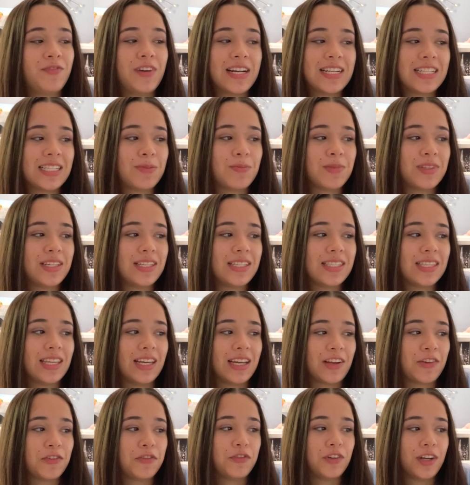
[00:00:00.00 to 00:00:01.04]
find some of these
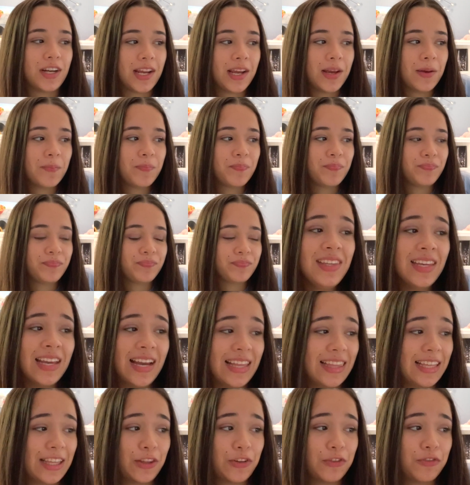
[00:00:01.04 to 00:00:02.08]
like funny. I
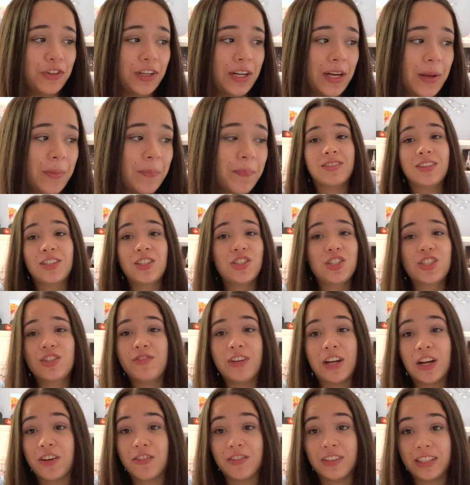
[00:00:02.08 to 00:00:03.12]
think they're funny. They're just
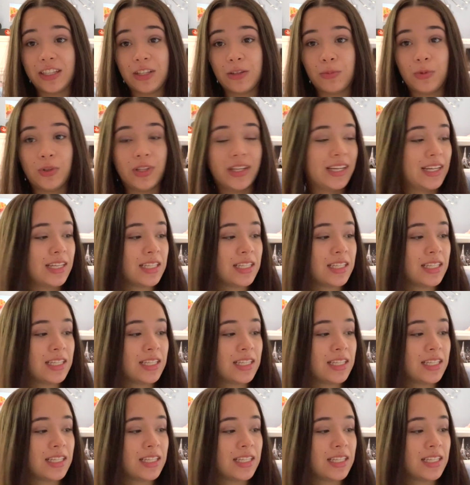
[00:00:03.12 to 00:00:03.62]
very relatable, I